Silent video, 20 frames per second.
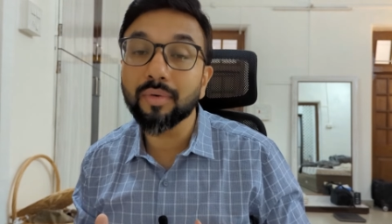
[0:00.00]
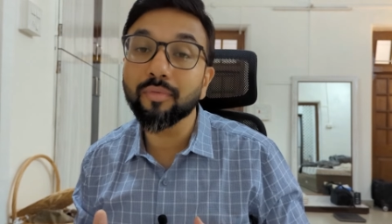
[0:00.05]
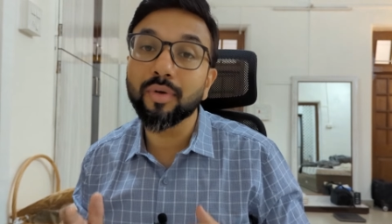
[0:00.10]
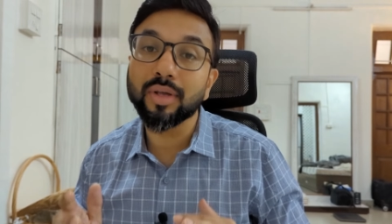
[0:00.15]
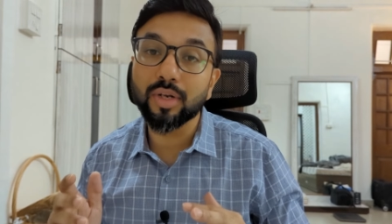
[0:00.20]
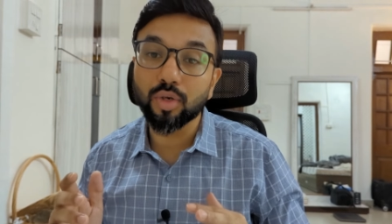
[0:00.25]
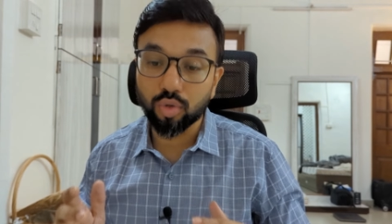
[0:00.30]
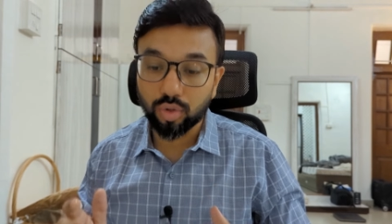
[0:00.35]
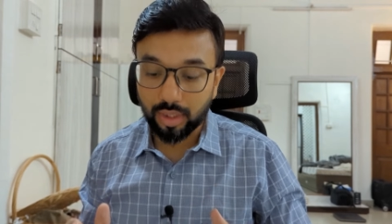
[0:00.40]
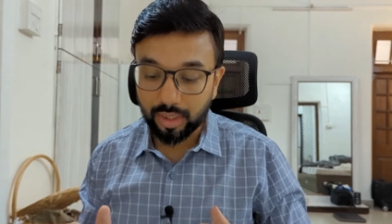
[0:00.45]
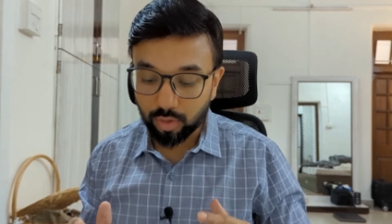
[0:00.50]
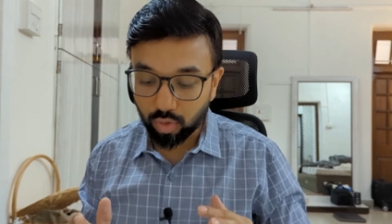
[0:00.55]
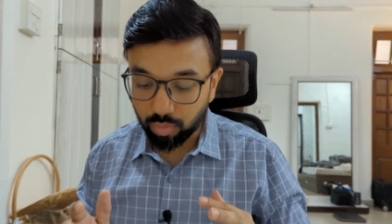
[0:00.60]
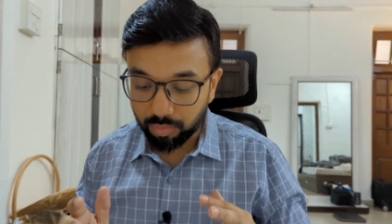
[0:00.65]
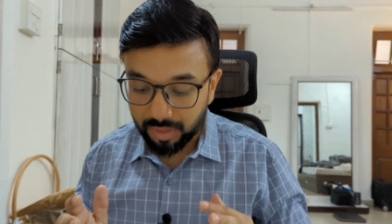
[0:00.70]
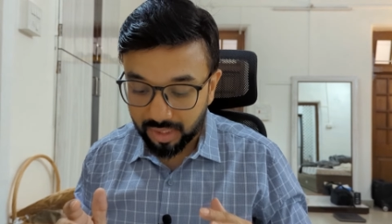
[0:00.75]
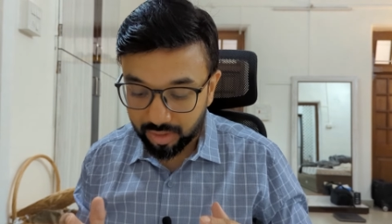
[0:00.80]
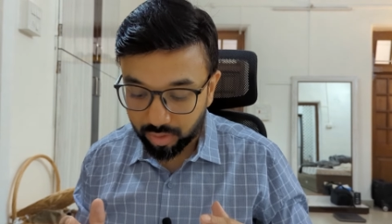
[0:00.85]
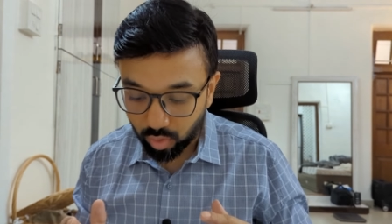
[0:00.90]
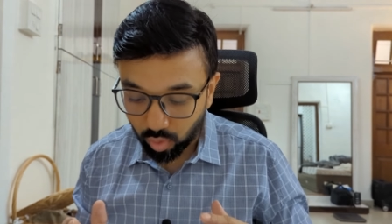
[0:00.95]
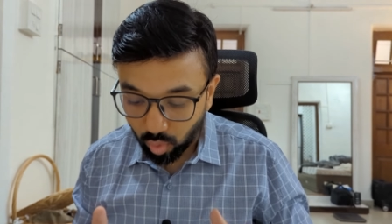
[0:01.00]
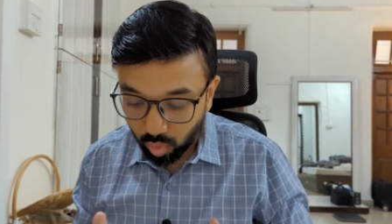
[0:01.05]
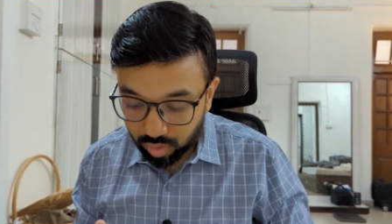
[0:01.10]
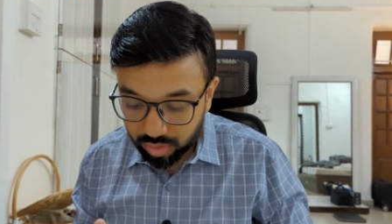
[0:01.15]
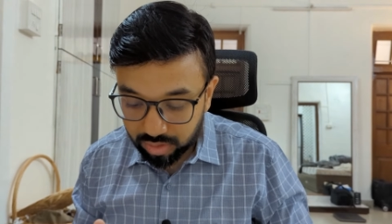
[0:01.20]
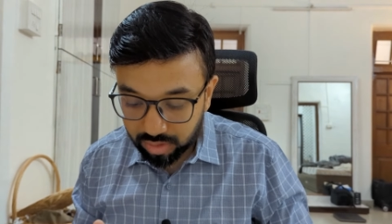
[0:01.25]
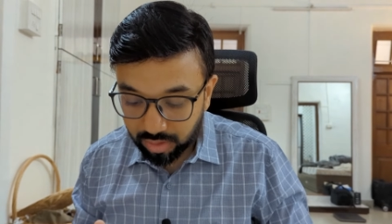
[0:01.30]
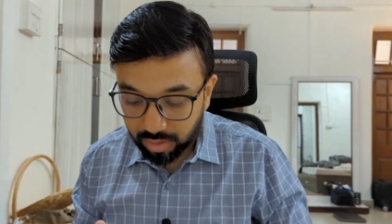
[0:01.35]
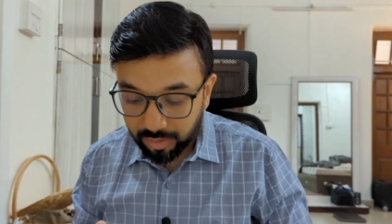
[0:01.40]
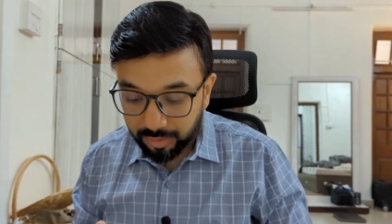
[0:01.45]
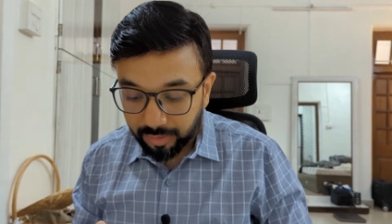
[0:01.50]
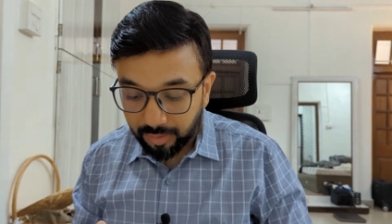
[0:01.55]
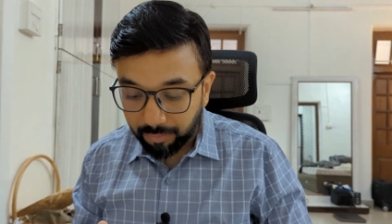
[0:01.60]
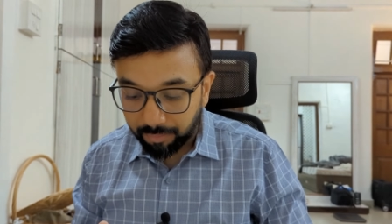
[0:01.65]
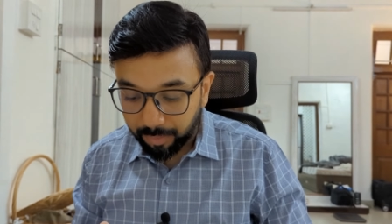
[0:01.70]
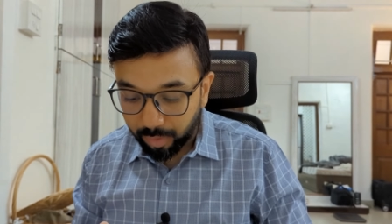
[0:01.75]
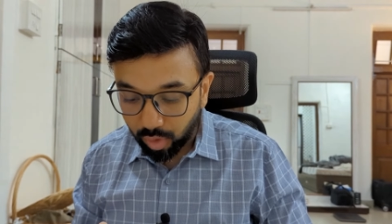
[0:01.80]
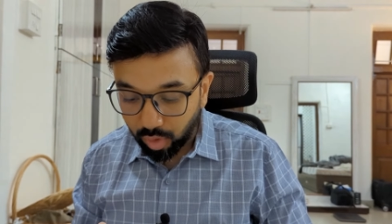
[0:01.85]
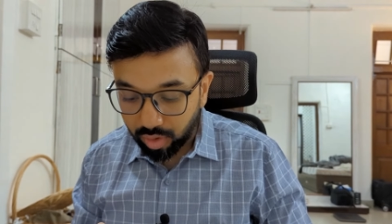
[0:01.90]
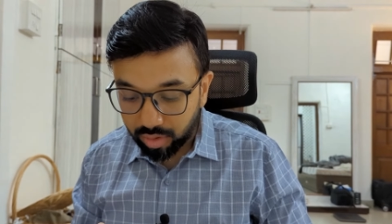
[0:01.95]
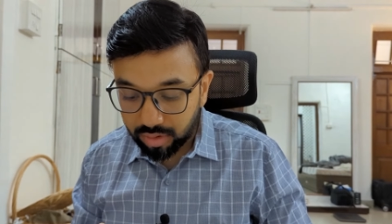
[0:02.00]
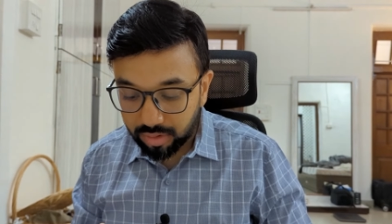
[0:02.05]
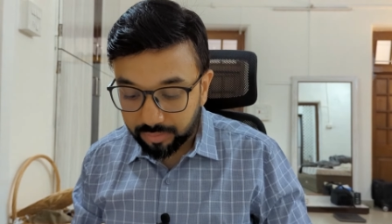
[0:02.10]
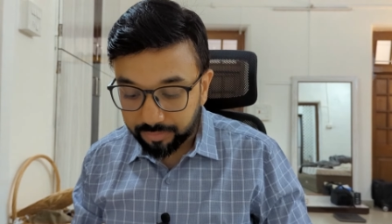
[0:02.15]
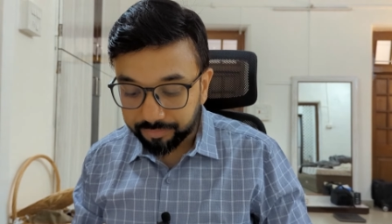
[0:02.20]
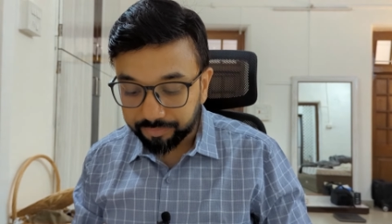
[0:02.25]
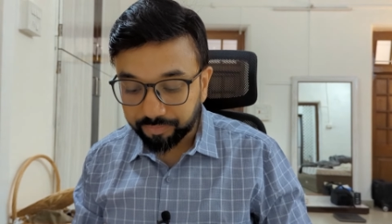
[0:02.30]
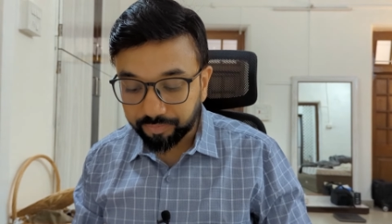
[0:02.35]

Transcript: when you're trying to make notes, because